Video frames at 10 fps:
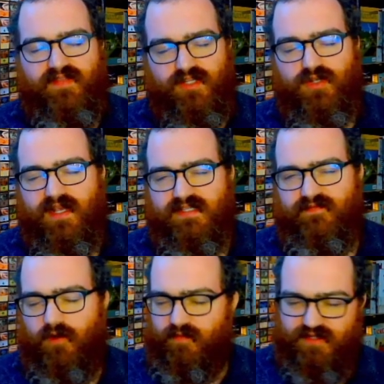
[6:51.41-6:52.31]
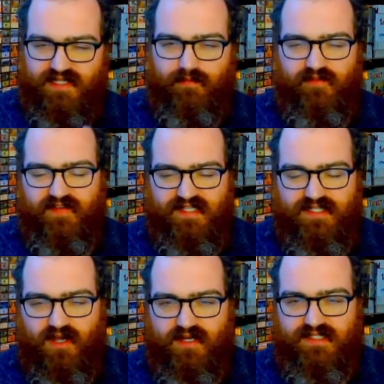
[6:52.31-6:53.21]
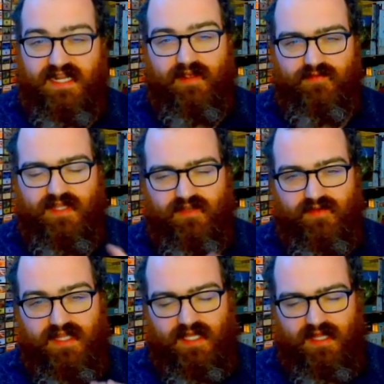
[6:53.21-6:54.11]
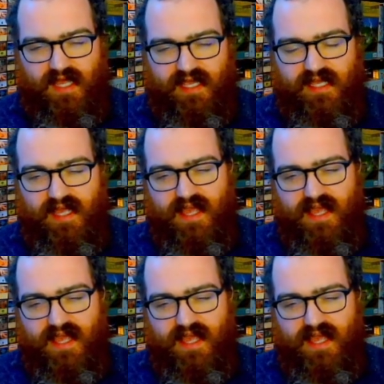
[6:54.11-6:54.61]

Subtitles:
Transformer double face cards that I really, really like.